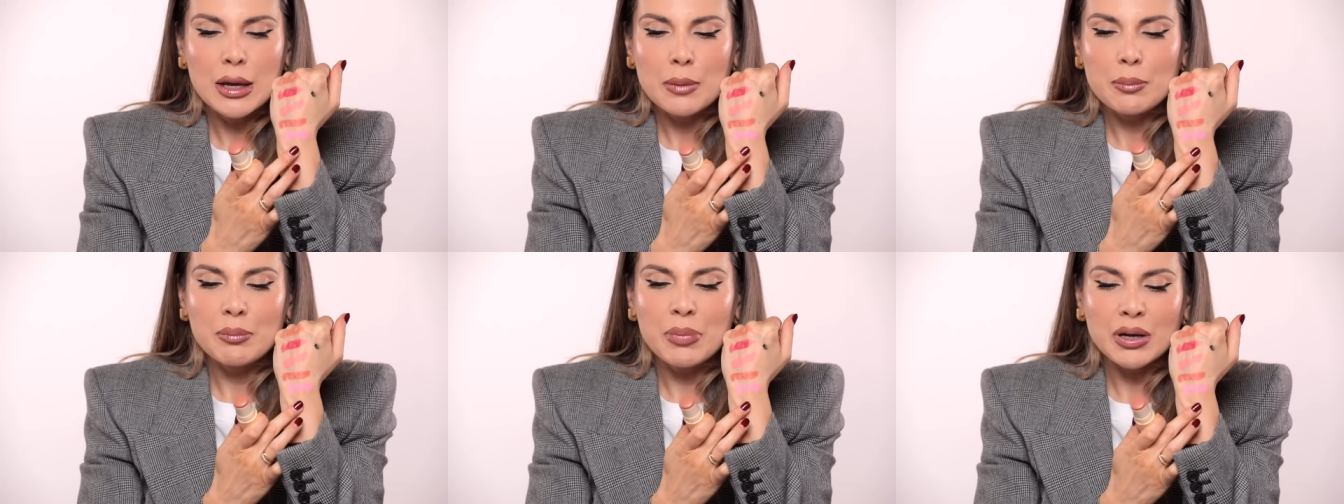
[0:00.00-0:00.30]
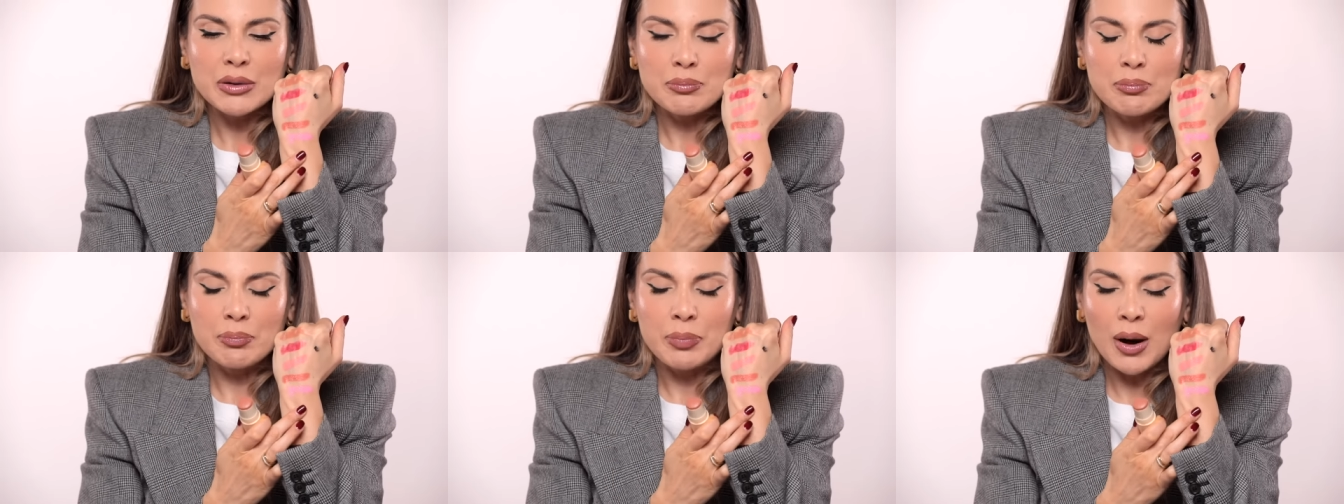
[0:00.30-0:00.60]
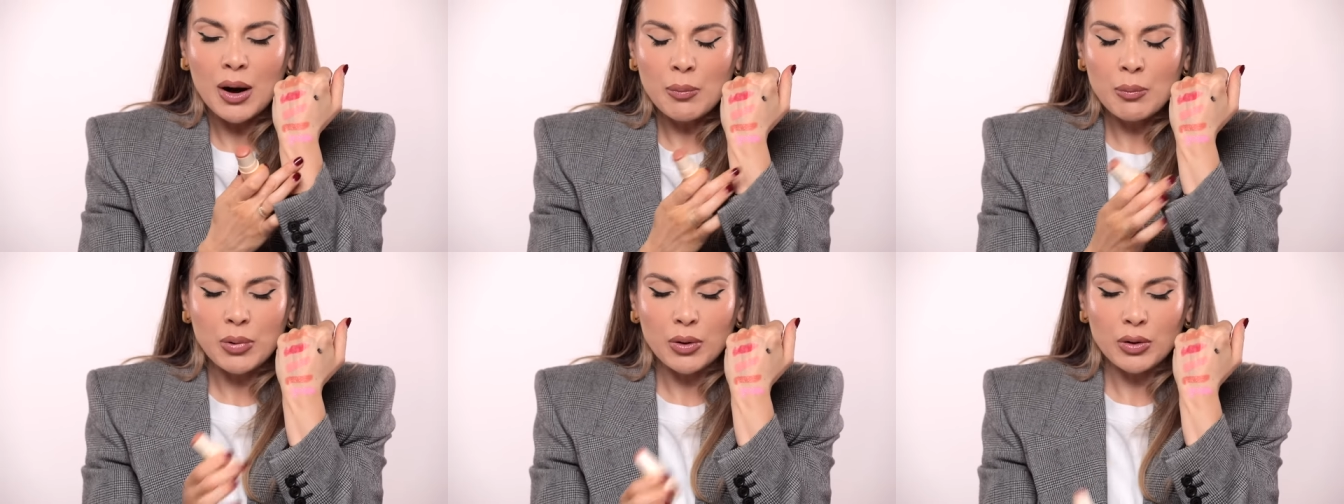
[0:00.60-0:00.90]
but
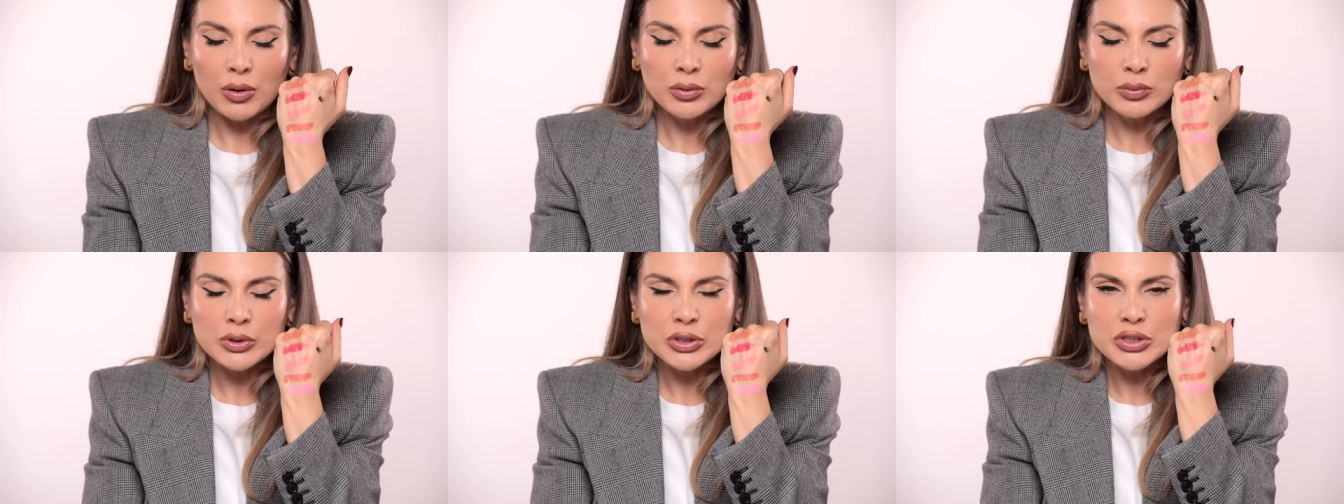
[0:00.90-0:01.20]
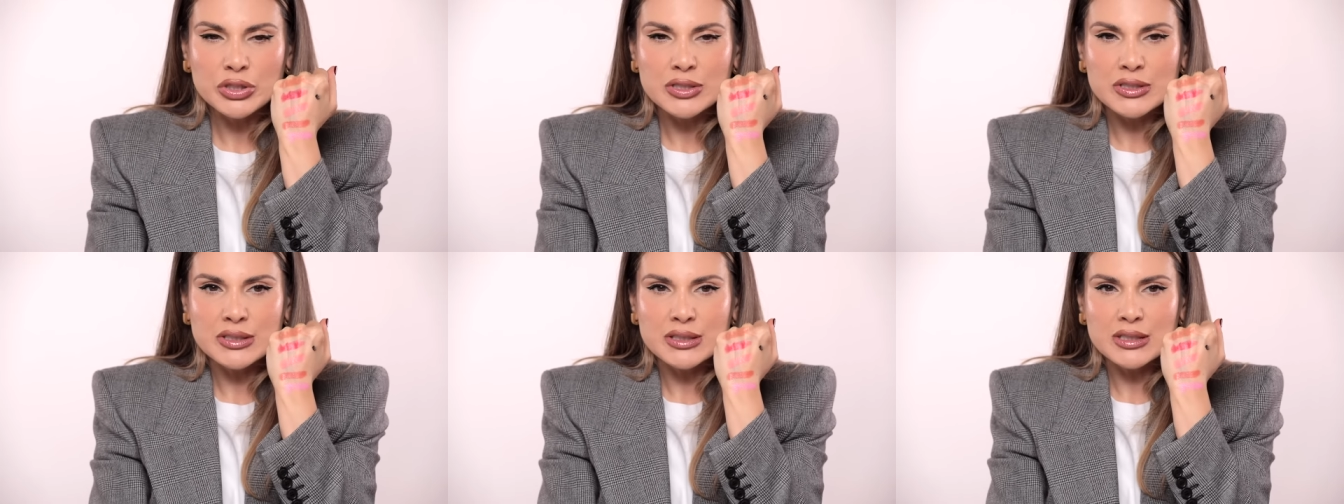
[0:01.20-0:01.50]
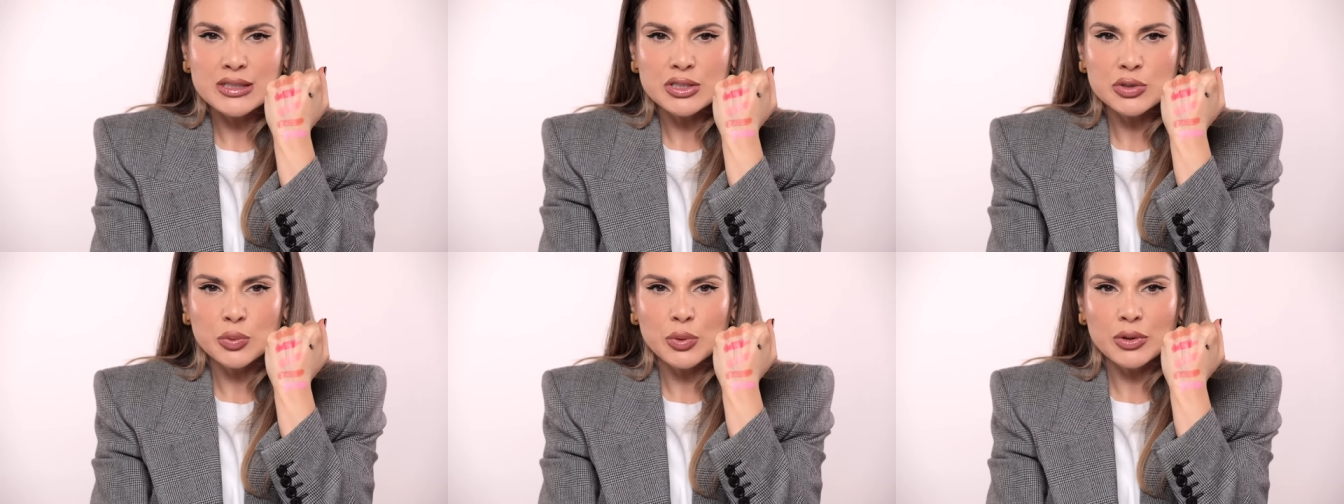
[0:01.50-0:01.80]
Bubble, which is
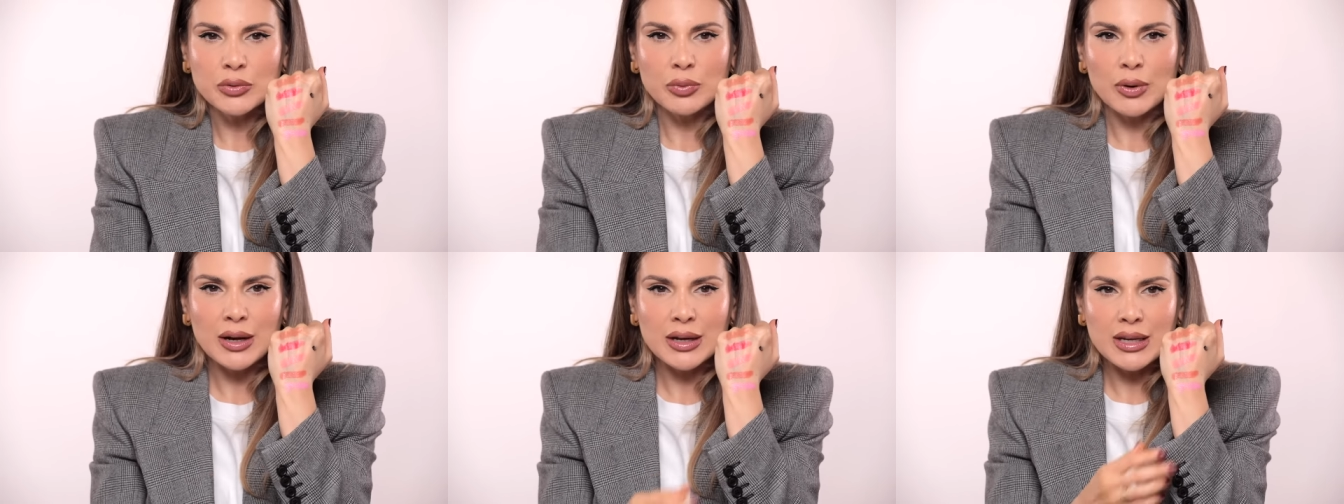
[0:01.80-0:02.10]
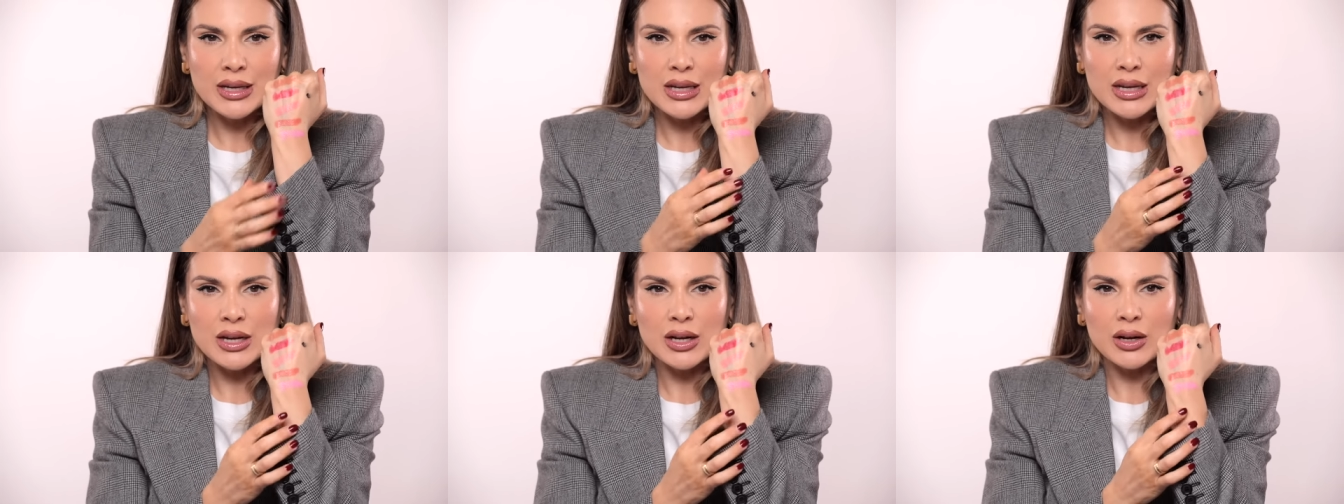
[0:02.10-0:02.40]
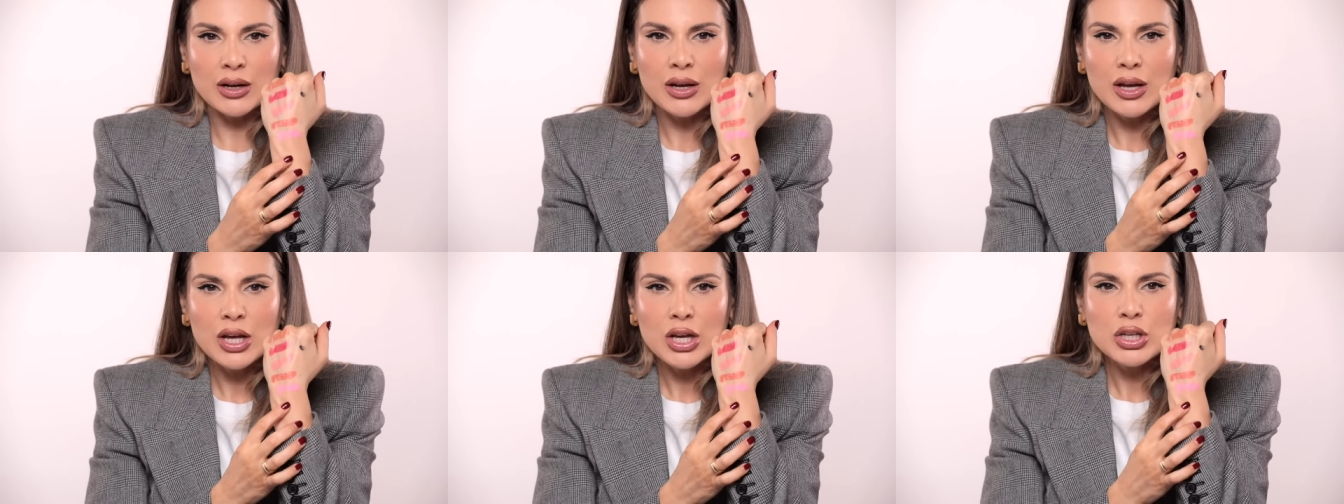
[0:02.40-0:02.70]
this one right
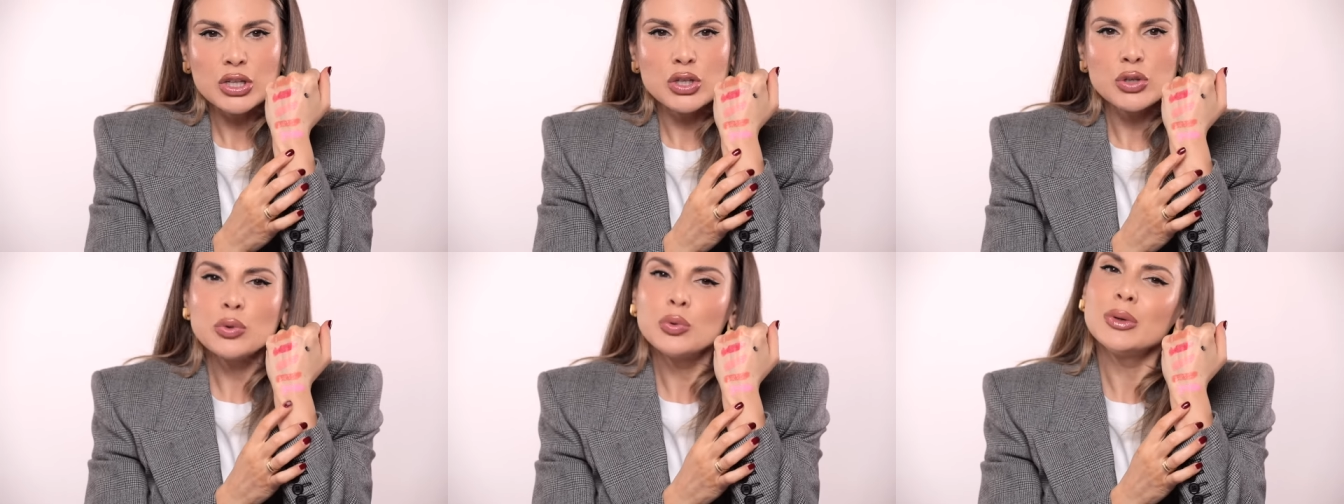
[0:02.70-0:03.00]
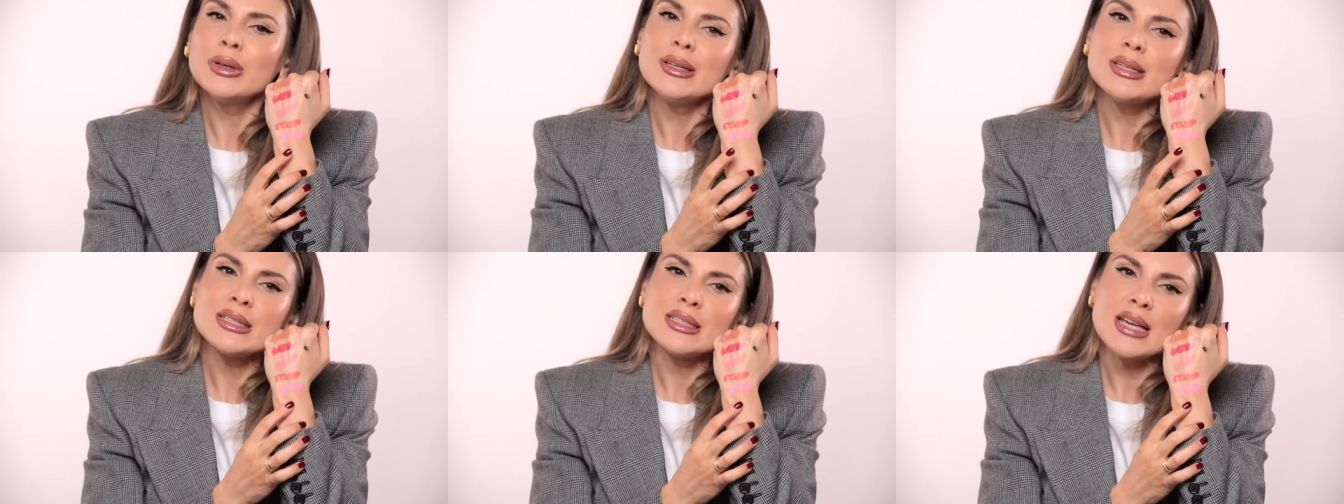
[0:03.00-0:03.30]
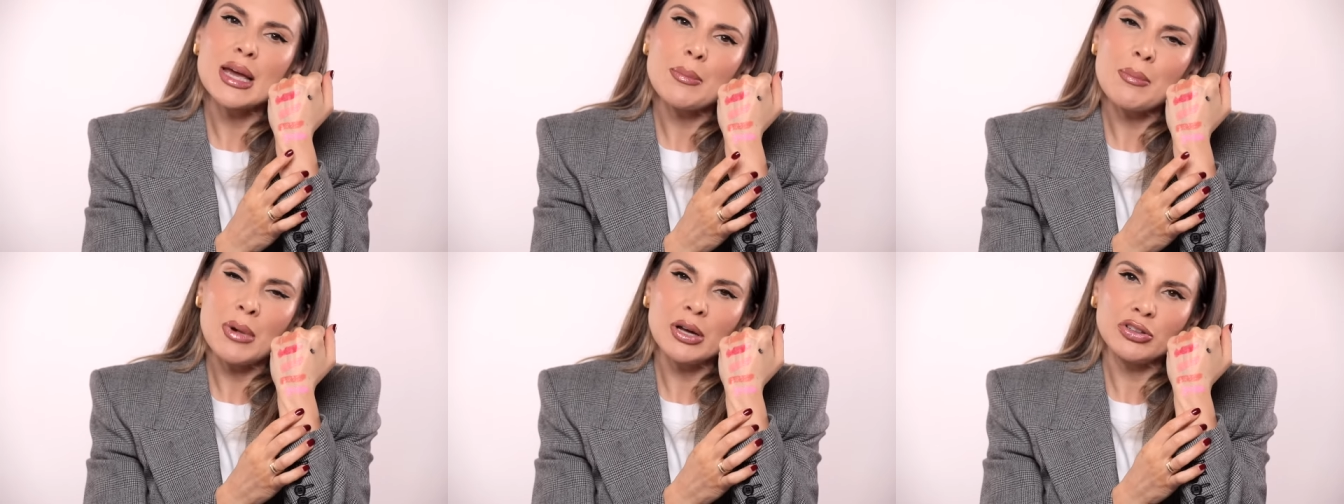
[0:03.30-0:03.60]
here, you wouldn't
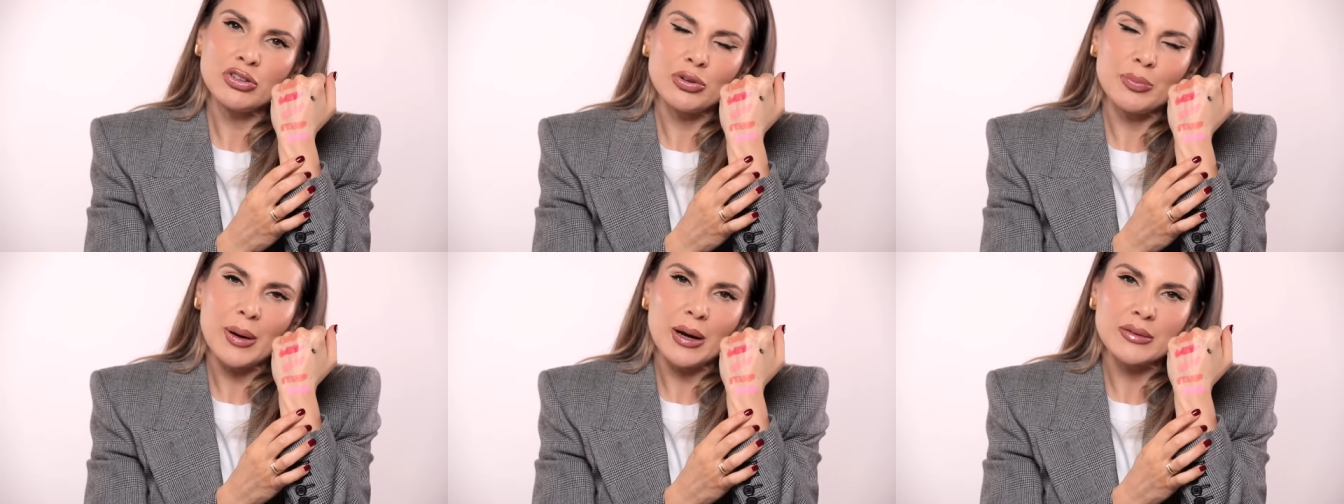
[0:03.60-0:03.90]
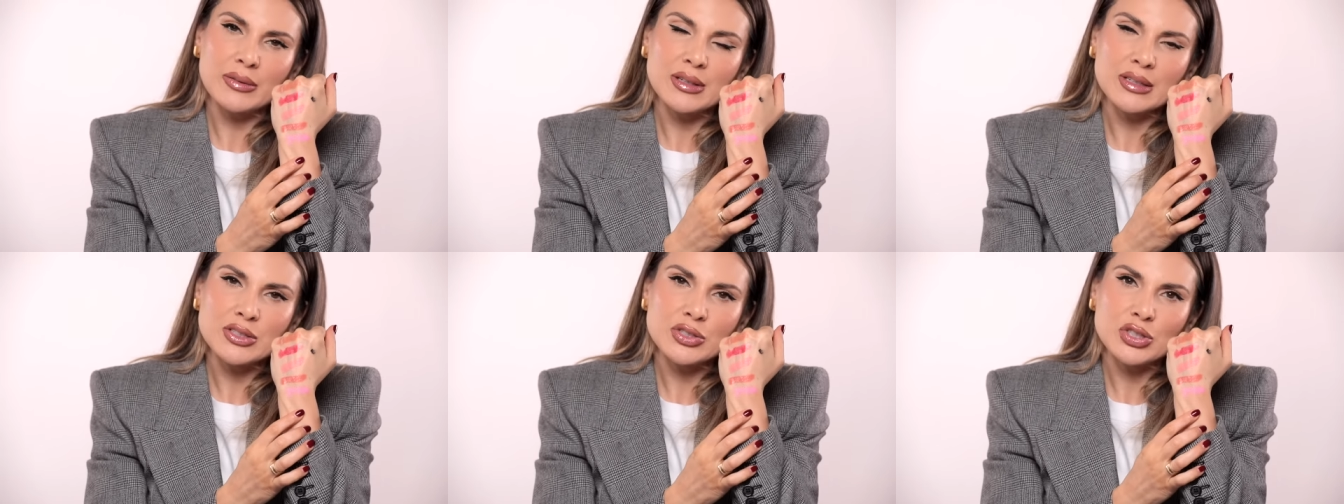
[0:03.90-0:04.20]
say much about this